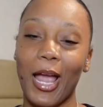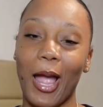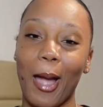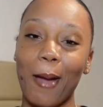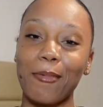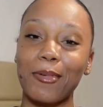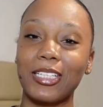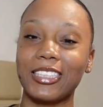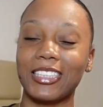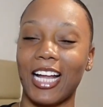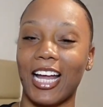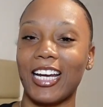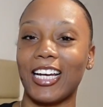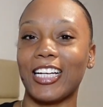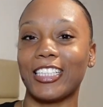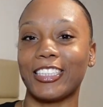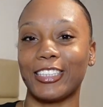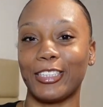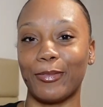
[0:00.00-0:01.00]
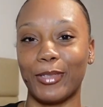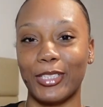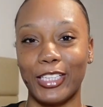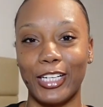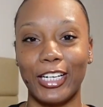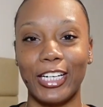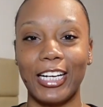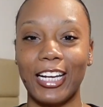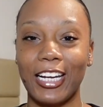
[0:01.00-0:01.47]
I'm excited to see what
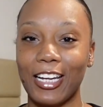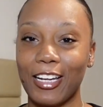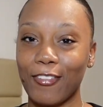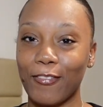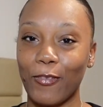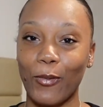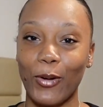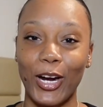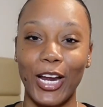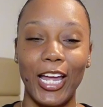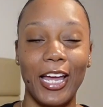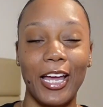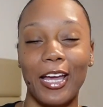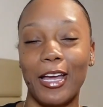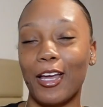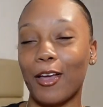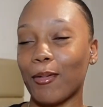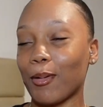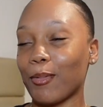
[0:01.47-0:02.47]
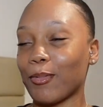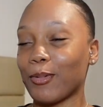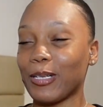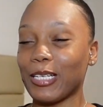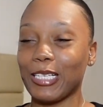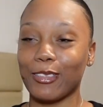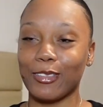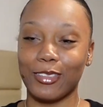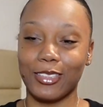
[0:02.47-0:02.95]
30 hitting for. And we
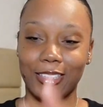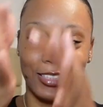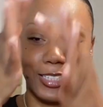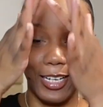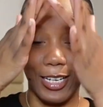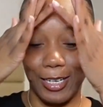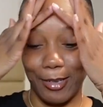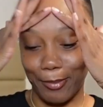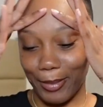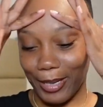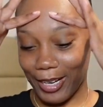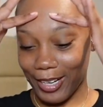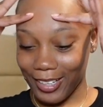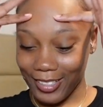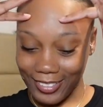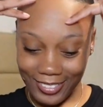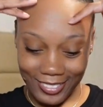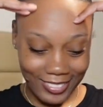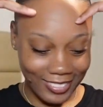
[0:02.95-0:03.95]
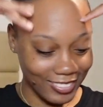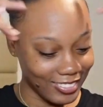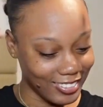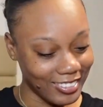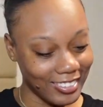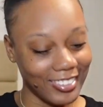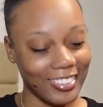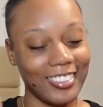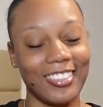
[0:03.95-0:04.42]
ain't gonna talk about
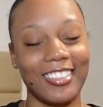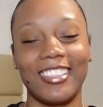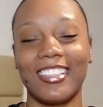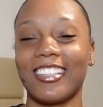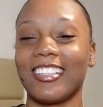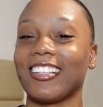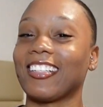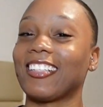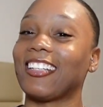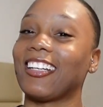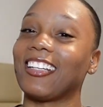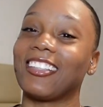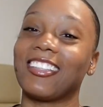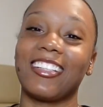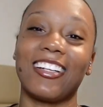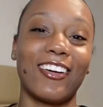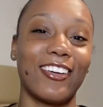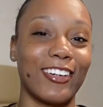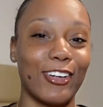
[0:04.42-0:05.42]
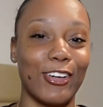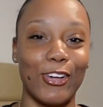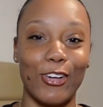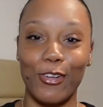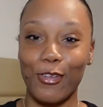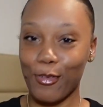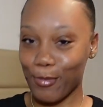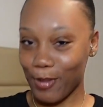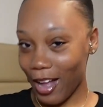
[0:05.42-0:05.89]
that
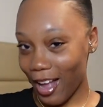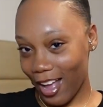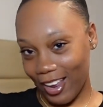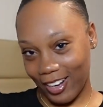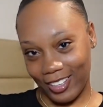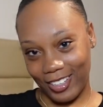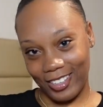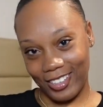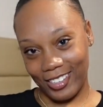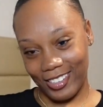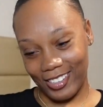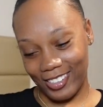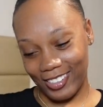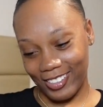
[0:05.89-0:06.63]
30-year-old body.